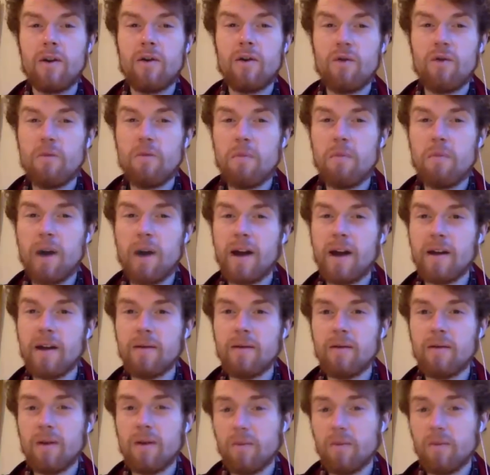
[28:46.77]
who might
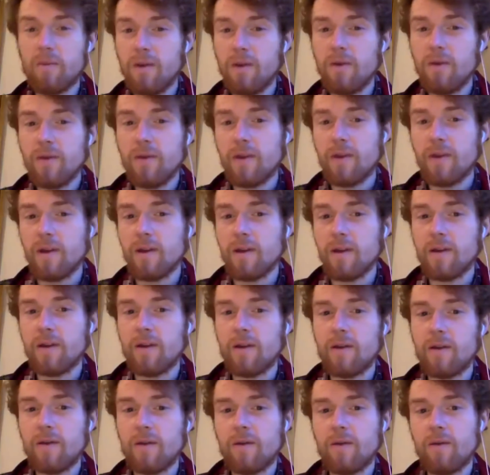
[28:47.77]
abuse it
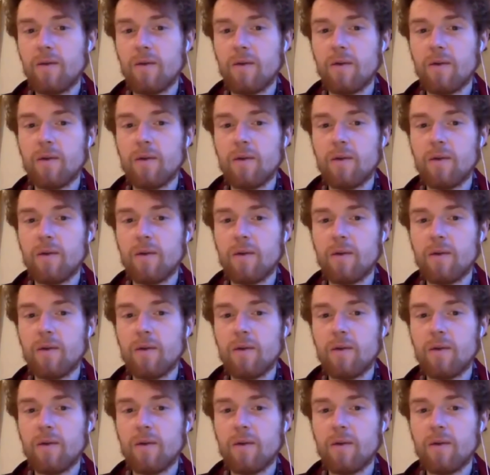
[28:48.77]
or